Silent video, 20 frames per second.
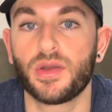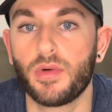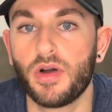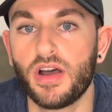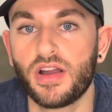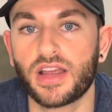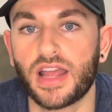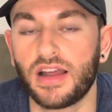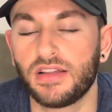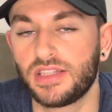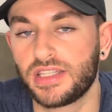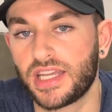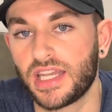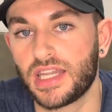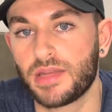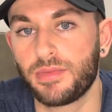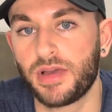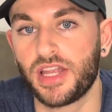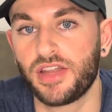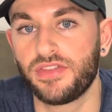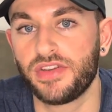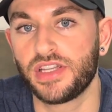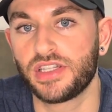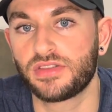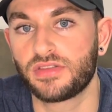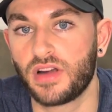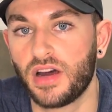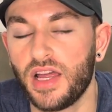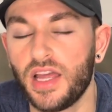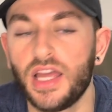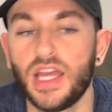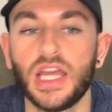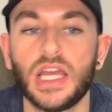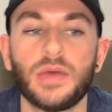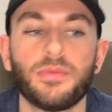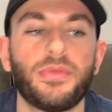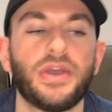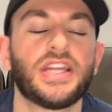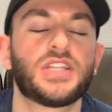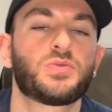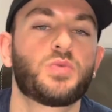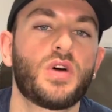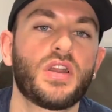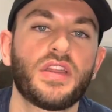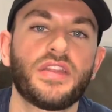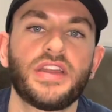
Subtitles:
workout to get the benefits, right? But it's one of